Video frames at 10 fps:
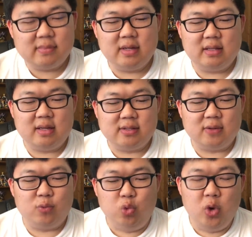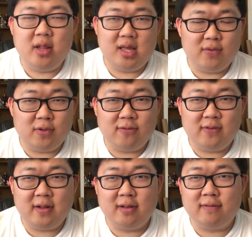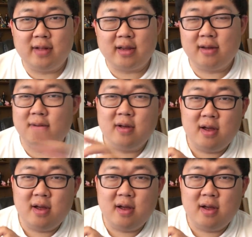it doesn't really give you the feel of like a